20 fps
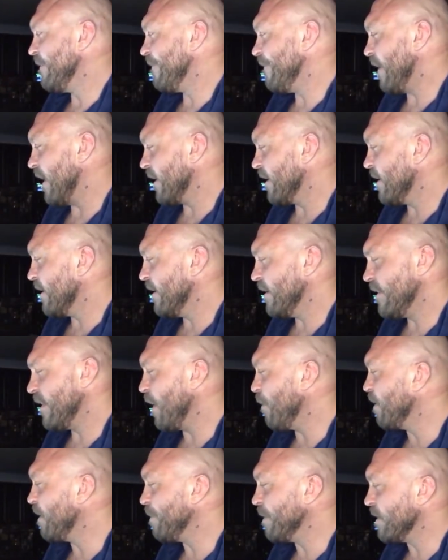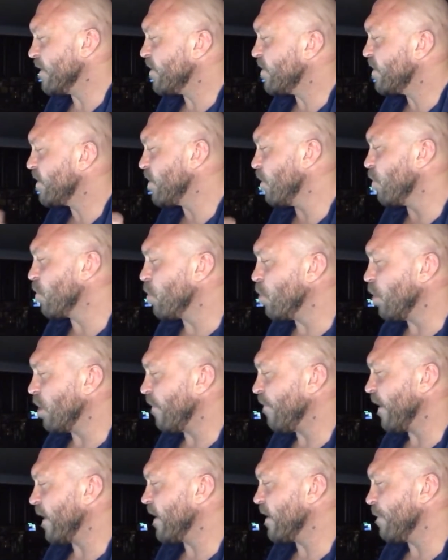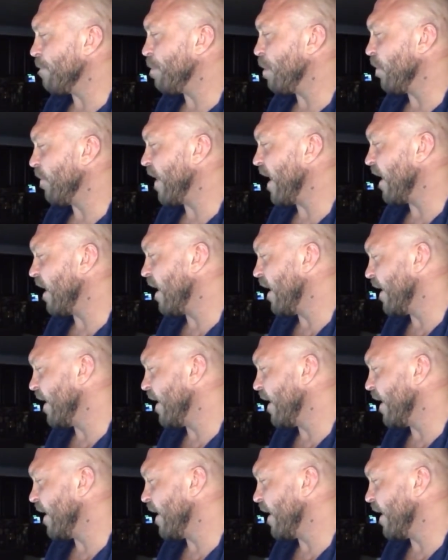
Fuck. That would have been so cool if I could have pulled that